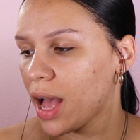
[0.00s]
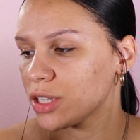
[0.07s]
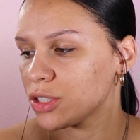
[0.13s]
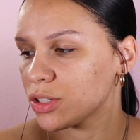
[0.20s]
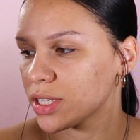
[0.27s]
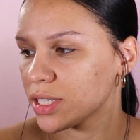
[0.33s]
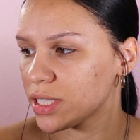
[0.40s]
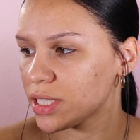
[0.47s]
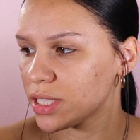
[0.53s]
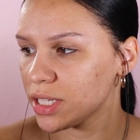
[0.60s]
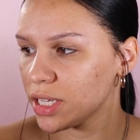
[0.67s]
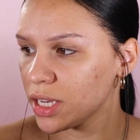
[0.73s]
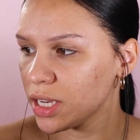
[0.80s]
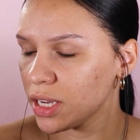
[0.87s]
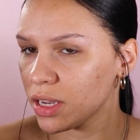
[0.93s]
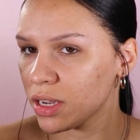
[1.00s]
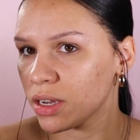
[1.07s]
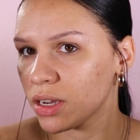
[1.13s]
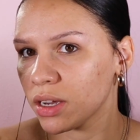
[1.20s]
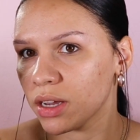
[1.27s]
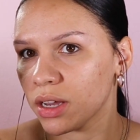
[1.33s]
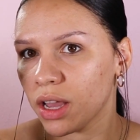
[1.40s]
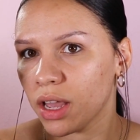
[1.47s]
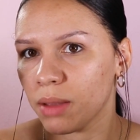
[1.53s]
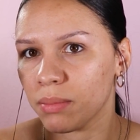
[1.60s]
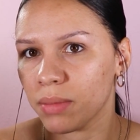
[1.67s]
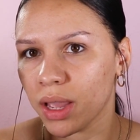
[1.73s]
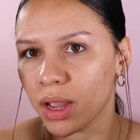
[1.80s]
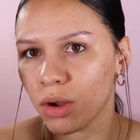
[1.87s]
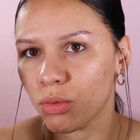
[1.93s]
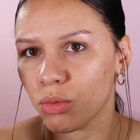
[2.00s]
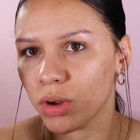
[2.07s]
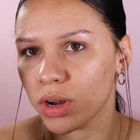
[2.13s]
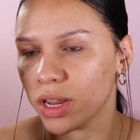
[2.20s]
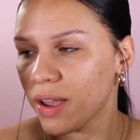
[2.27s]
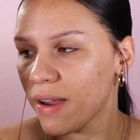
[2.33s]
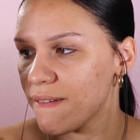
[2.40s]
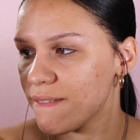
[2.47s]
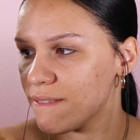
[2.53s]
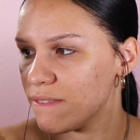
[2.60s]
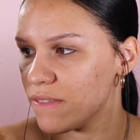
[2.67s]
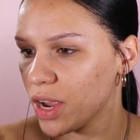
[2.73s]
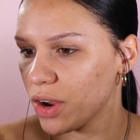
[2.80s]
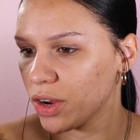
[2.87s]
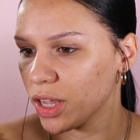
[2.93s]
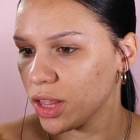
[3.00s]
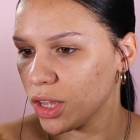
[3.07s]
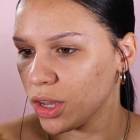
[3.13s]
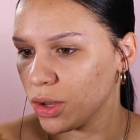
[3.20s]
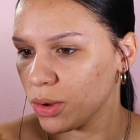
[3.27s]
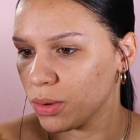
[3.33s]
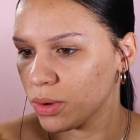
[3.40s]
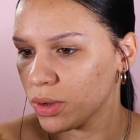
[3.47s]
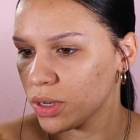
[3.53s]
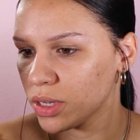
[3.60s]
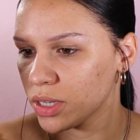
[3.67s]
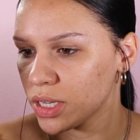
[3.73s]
As you can see, I'm like running very low.